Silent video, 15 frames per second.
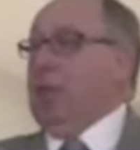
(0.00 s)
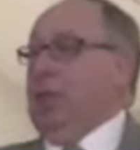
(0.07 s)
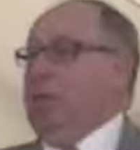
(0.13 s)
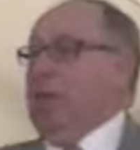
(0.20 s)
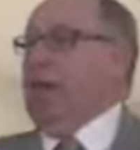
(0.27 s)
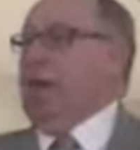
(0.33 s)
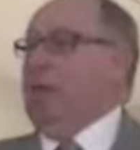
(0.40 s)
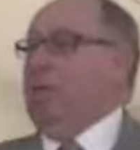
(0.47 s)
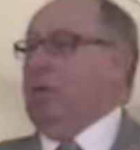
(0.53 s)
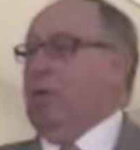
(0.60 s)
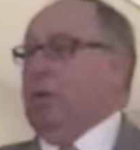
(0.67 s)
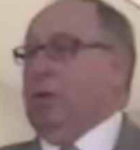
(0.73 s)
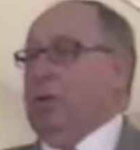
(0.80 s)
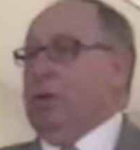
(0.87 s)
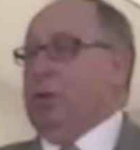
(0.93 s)
they have
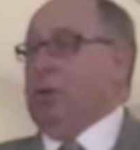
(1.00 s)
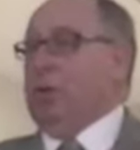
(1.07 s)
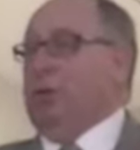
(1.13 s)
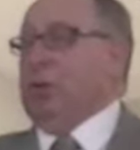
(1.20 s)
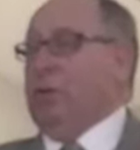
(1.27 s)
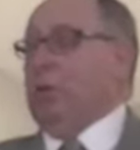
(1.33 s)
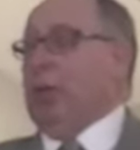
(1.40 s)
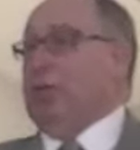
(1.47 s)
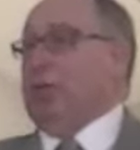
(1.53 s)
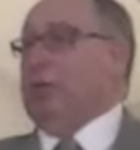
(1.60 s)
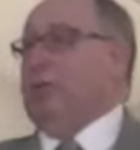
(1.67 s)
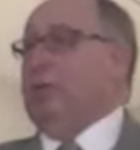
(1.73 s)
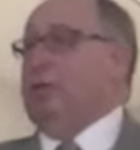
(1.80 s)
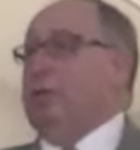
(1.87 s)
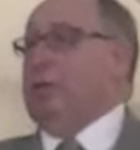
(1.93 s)
all schools to watch
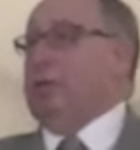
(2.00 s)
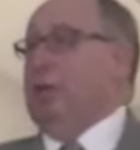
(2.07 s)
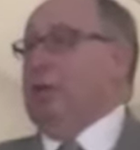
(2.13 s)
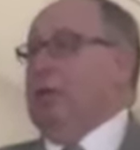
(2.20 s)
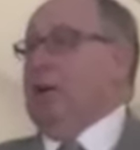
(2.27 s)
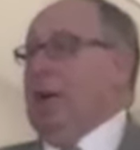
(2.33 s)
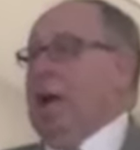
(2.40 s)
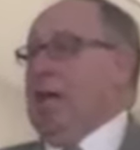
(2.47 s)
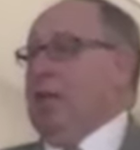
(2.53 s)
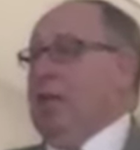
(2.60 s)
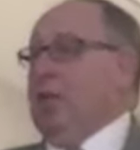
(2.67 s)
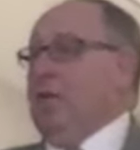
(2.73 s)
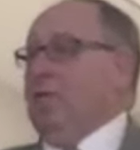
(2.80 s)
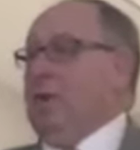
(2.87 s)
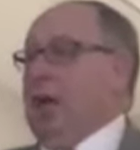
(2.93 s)
schools. And then
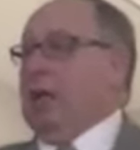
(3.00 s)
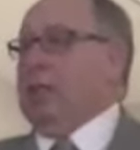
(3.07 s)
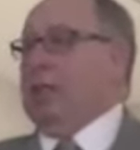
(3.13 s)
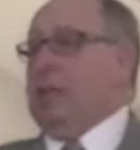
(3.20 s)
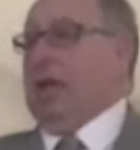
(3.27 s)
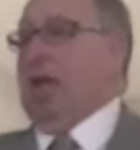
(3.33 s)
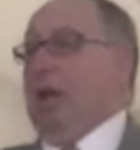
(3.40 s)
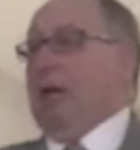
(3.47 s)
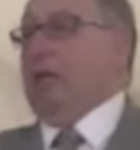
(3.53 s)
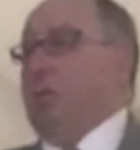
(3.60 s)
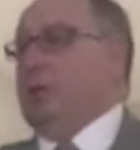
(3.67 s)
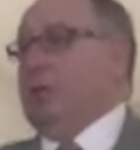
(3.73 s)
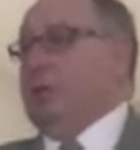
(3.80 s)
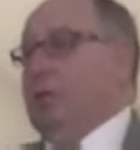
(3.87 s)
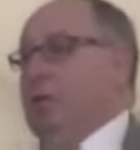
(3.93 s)
you've got Sanger.
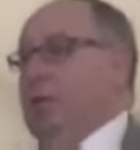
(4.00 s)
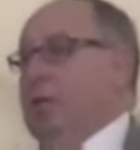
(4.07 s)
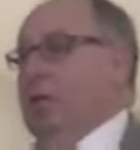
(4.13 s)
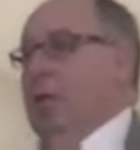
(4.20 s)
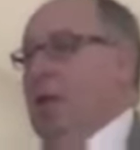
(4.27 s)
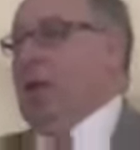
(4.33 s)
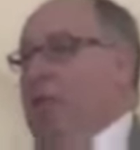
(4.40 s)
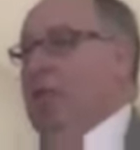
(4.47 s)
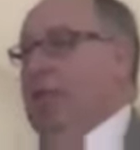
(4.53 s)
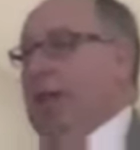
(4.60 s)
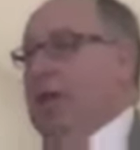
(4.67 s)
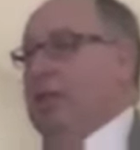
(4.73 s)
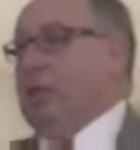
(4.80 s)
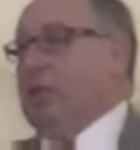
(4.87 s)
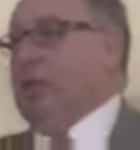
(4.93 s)
And
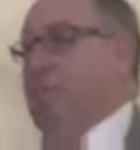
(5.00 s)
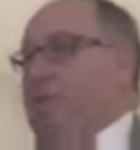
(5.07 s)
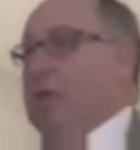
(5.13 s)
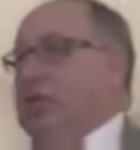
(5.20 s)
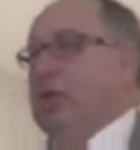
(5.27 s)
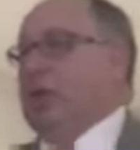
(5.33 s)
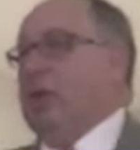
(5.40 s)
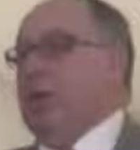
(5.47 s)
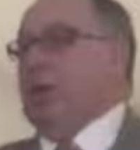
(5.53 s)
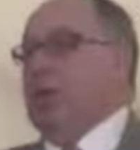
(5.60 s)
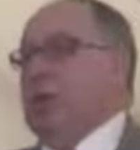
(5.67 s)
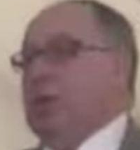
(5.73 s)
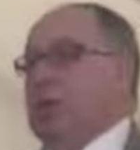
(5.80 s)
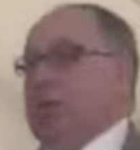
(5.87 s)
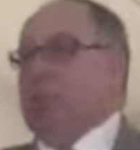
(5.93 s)
thanks to the visionary
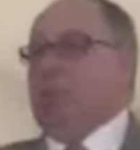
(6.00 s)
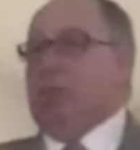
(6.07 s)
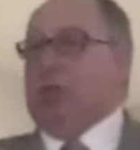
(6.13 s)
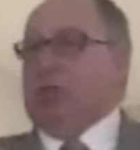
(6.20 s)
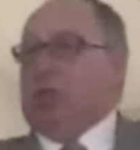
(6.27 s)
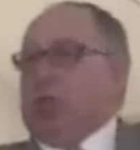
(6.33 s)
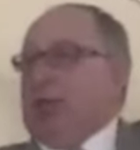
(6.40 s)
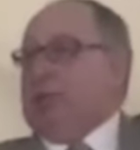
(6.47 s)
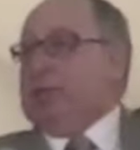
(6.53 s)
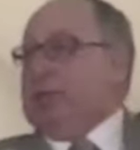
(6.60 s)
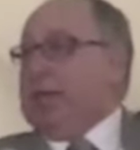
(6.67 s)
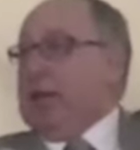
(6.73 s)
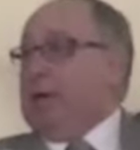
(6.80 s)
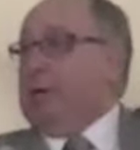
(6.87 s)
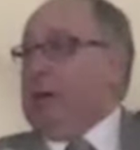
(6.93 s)
leadership of this gentleman
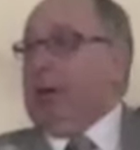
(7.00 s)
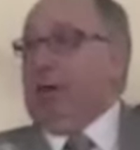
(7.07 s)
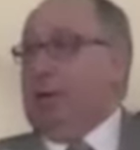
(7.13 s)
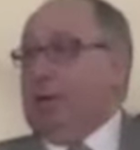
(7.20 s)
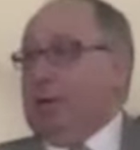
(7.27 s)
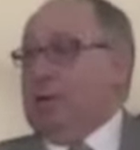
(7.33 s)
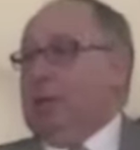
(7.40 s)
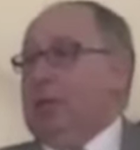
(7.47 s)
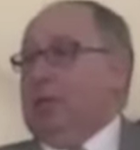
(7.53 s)
down here,